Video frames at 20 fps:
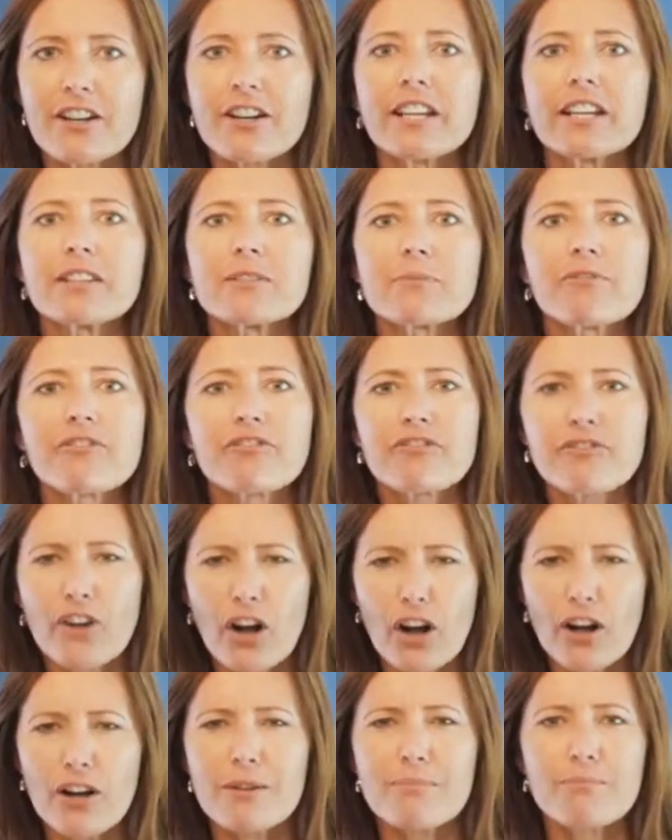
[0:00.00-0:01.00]
is
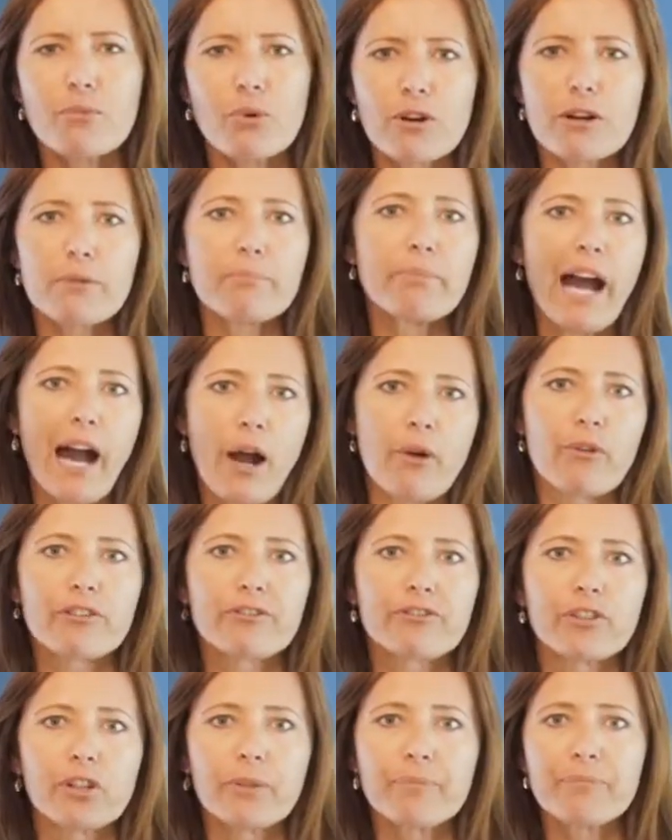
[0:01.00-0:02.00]
far more
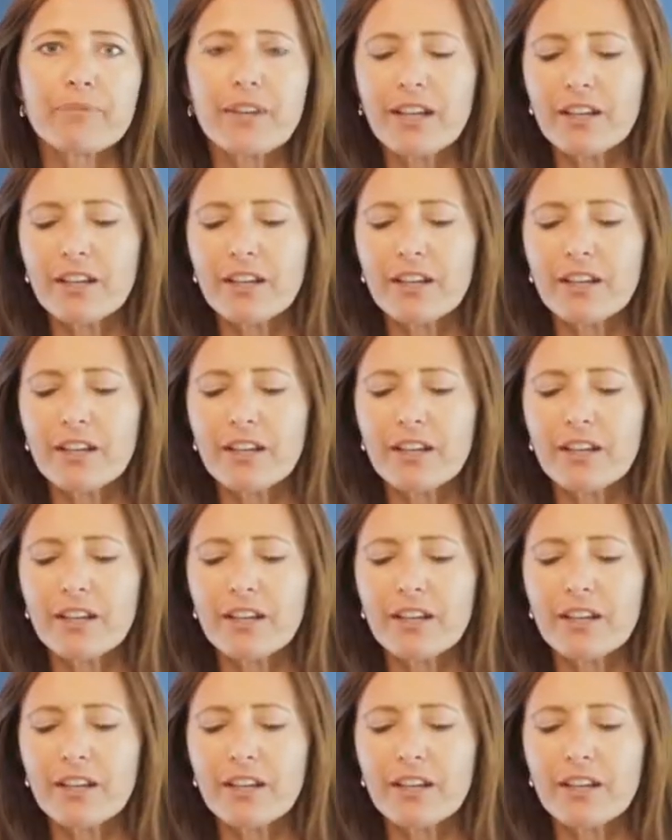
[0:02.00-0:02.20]
powerful.